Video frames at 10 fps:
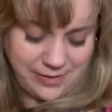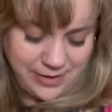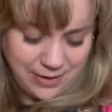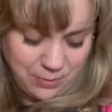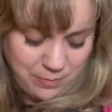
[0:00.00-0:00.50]
you
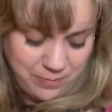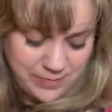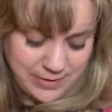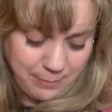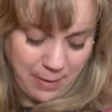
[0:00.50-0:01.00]
know,
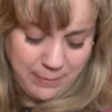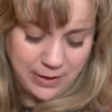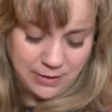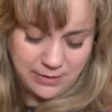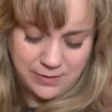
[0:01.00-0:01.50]
the
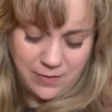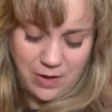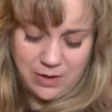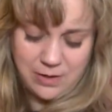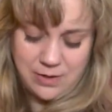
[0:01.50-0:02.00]
pumpkin, it's
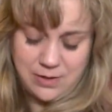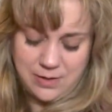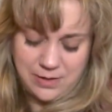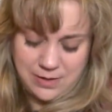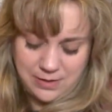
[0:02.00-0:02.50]
fall.
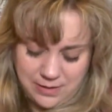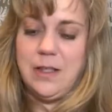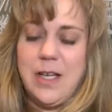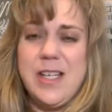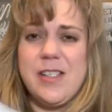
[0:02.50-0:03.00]

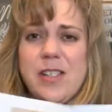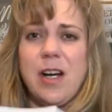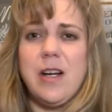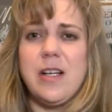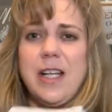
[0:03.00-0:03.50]
I need to
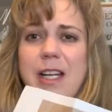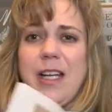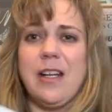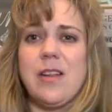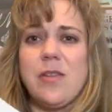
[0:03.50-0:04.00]
start
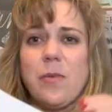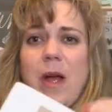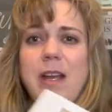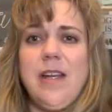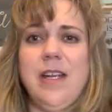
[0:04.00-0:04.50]
getting
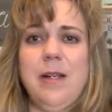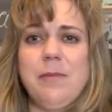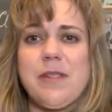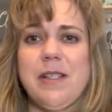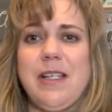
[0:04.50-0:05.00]
thread
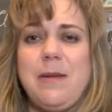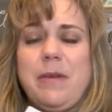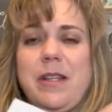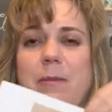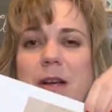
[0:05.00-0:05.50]
keeps and
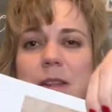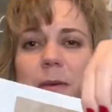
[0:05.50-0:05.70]
keeping them on the